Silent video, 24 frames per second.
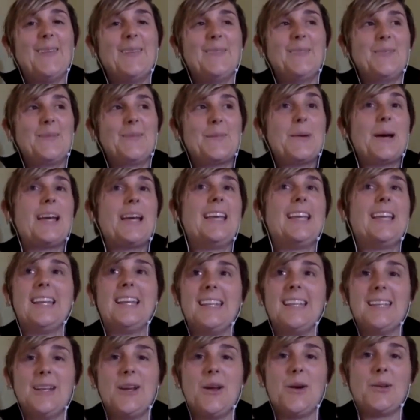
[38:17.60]

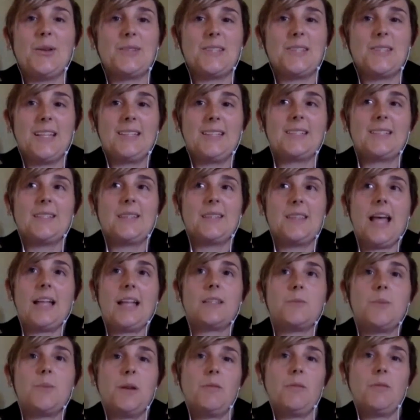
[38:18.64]
But
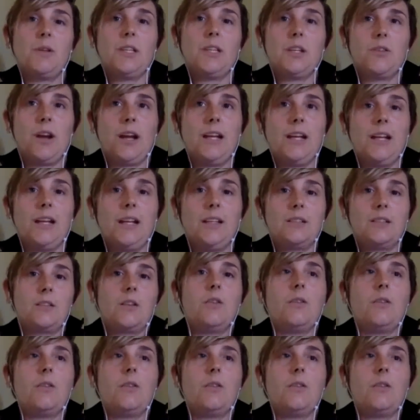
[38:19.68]
it's that's been really great.